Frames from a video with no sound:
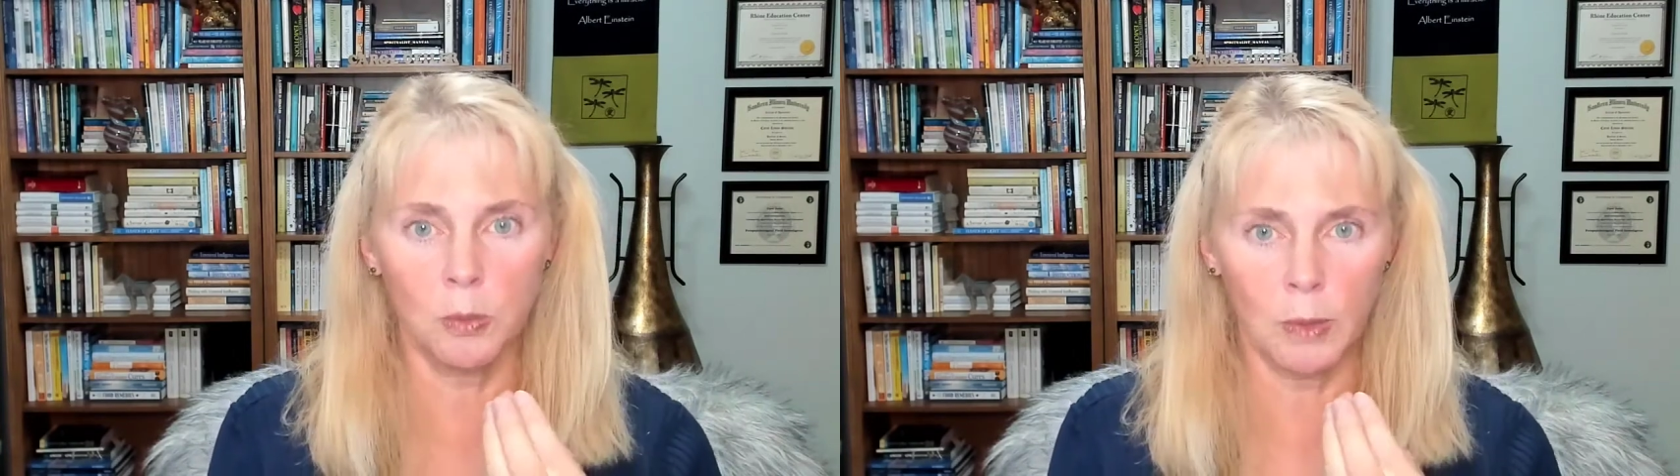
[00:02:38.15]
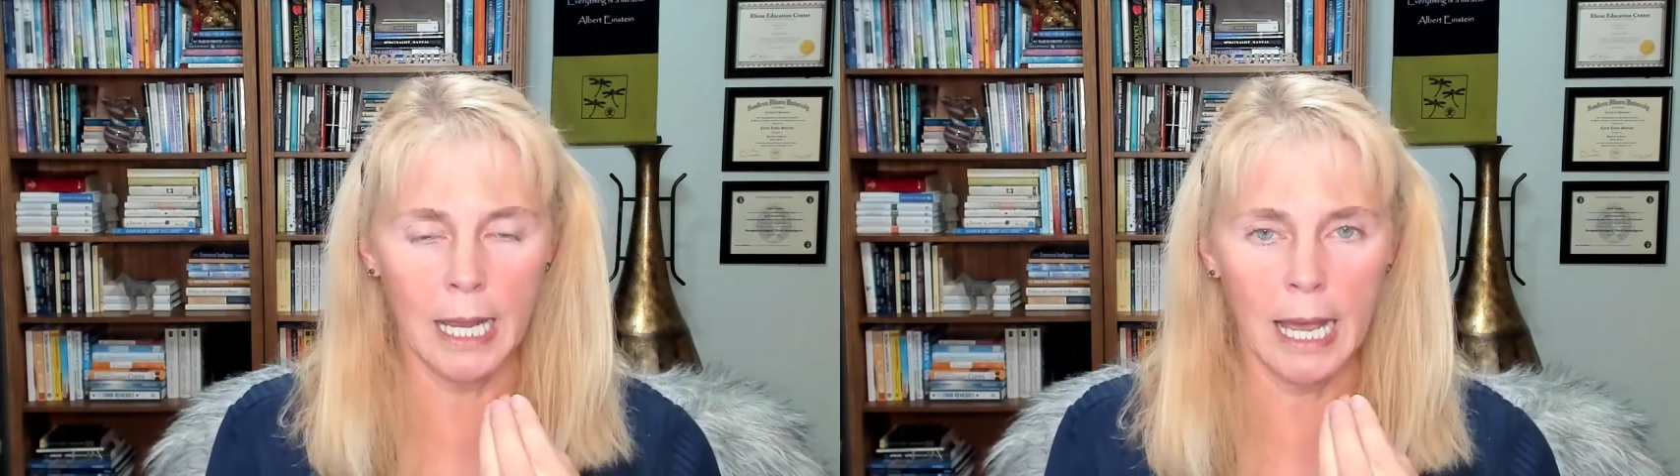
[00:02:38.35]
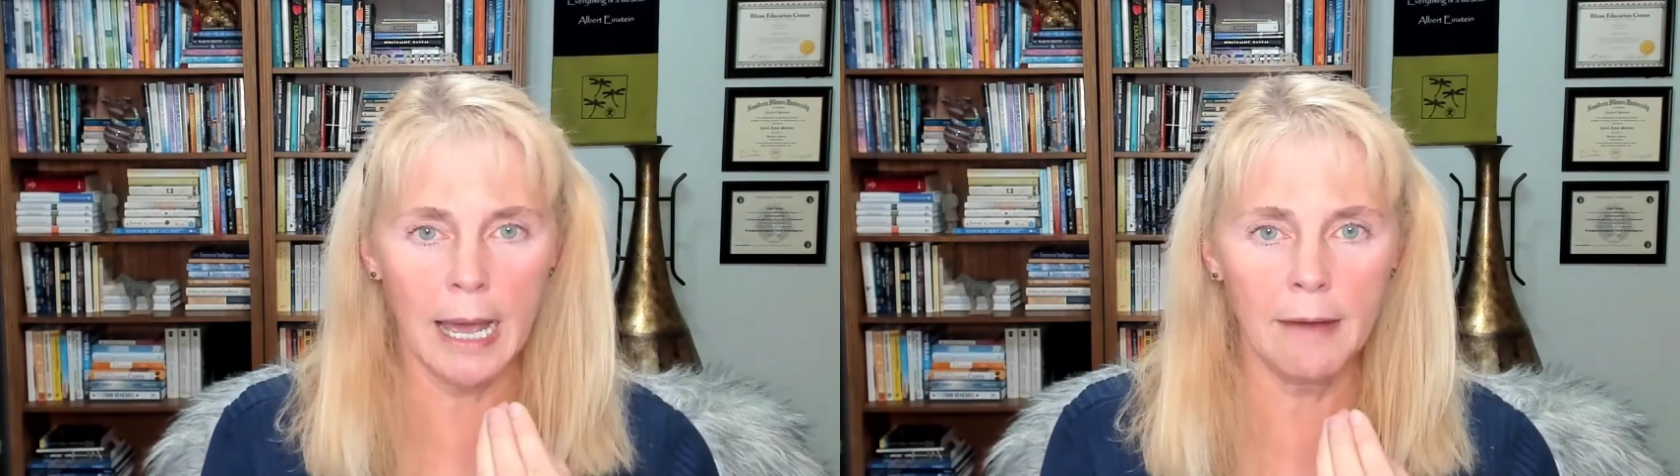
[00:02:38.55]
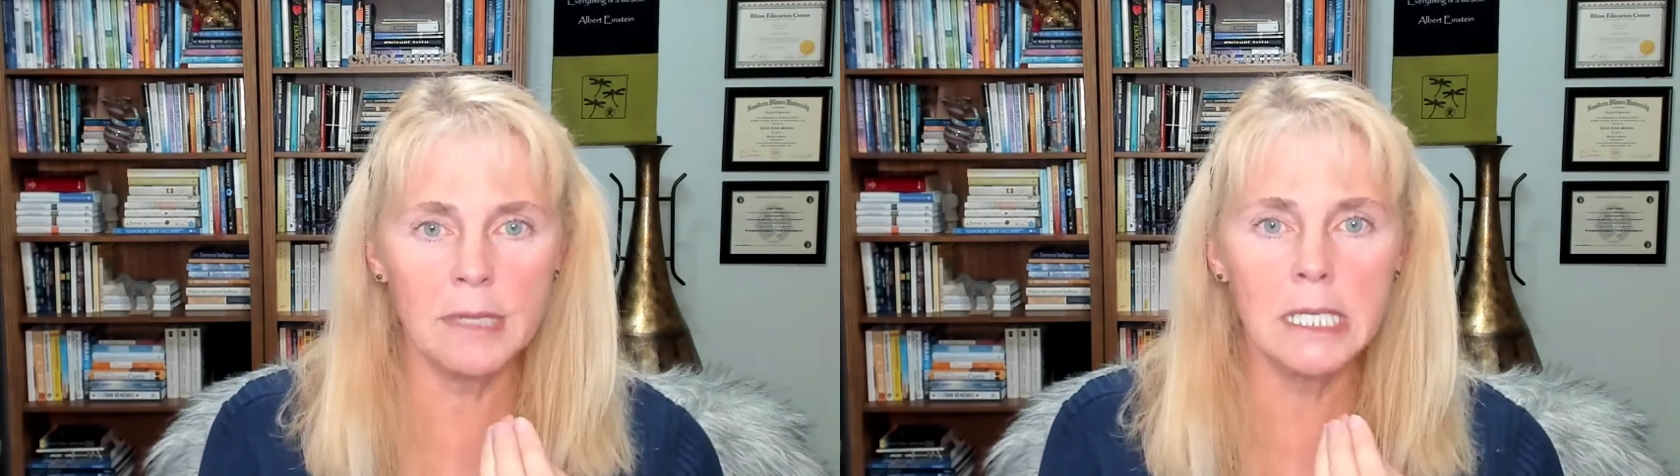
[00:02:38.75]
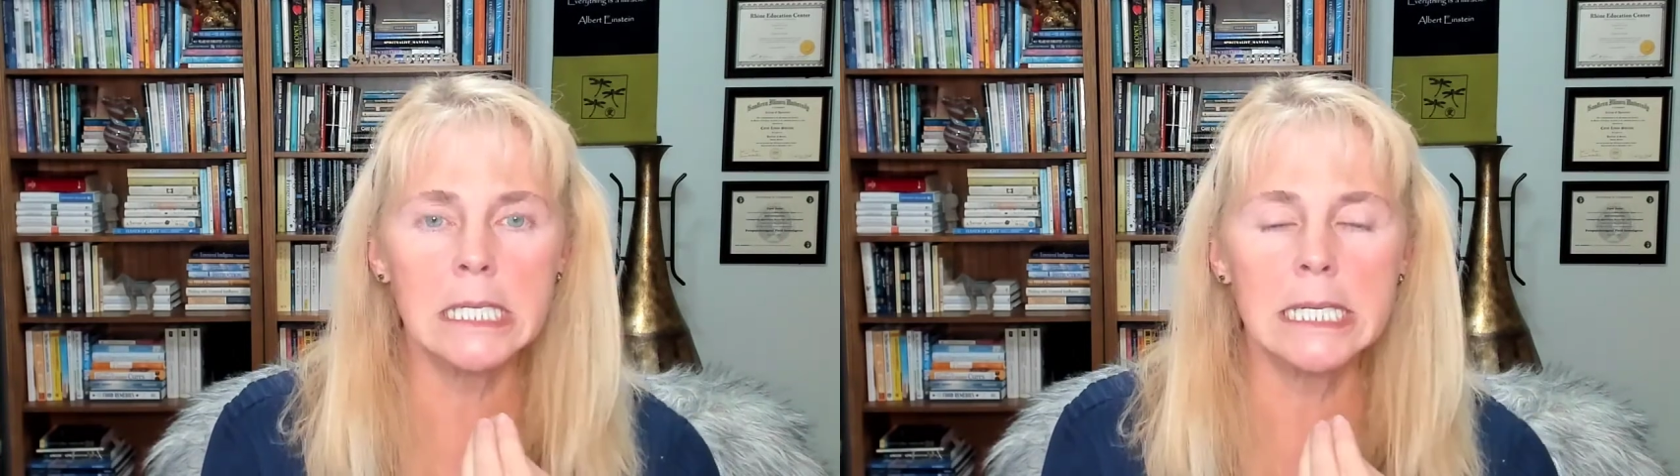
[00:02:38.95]
when we have
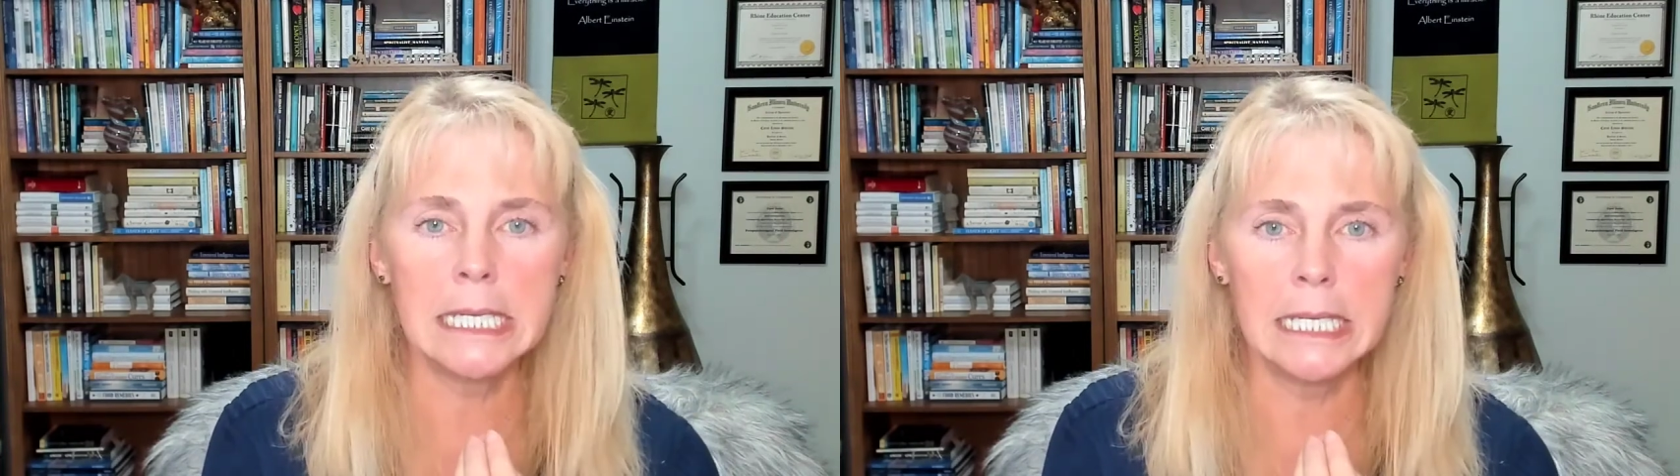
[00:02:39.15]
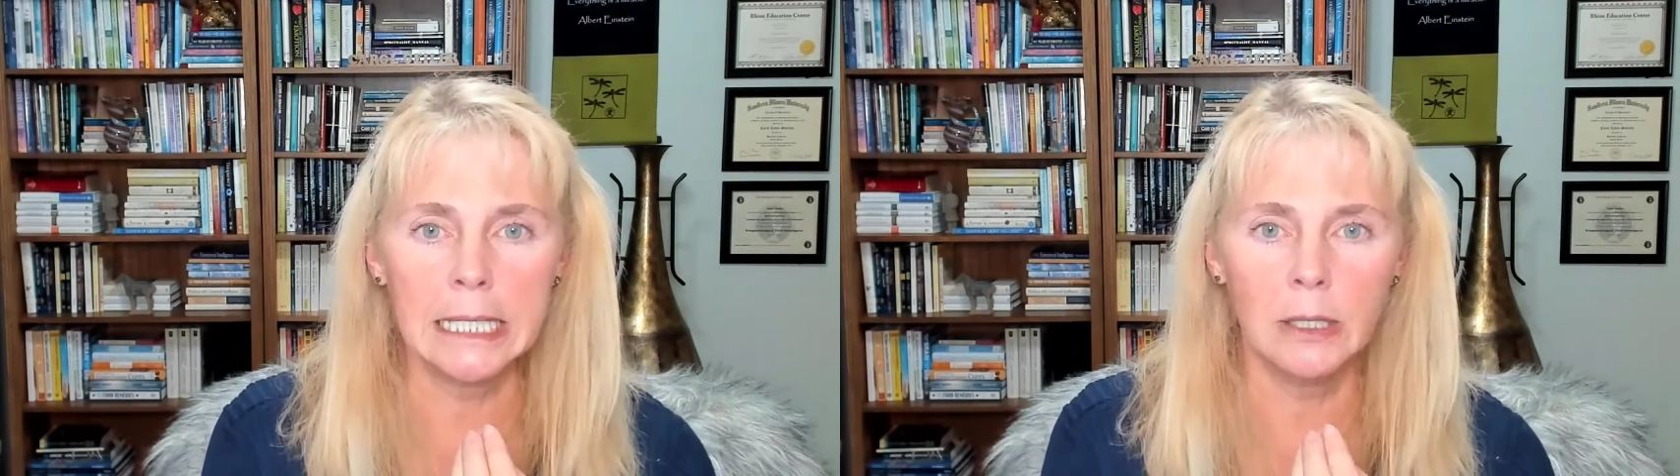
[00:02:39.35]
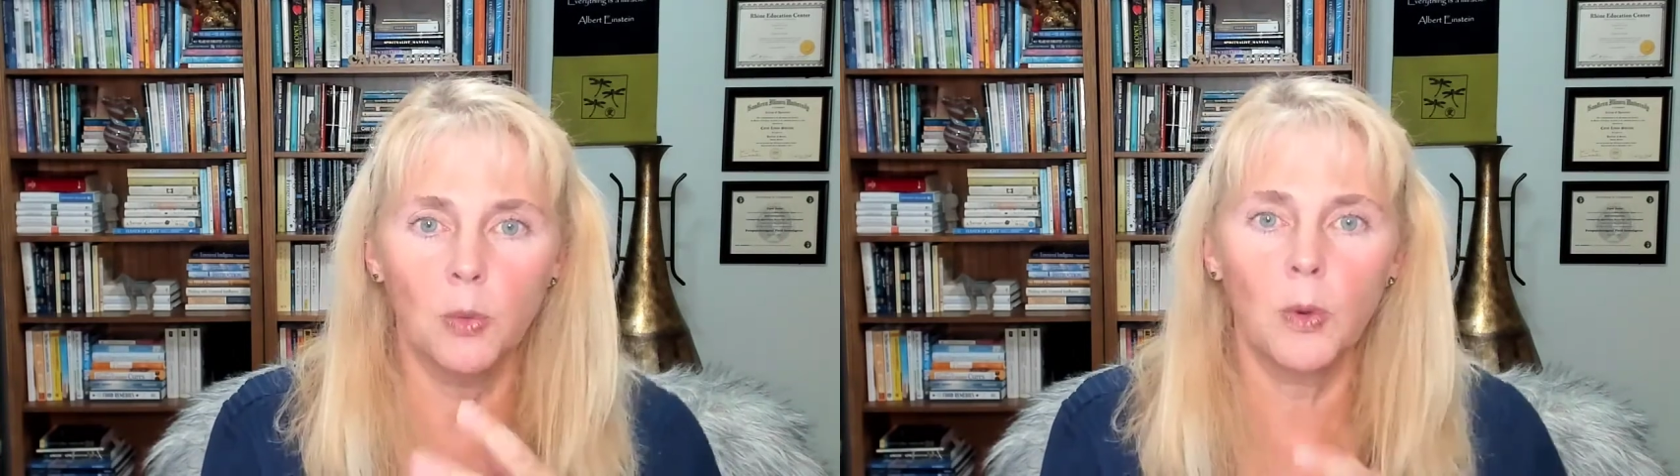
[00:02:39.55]
this need,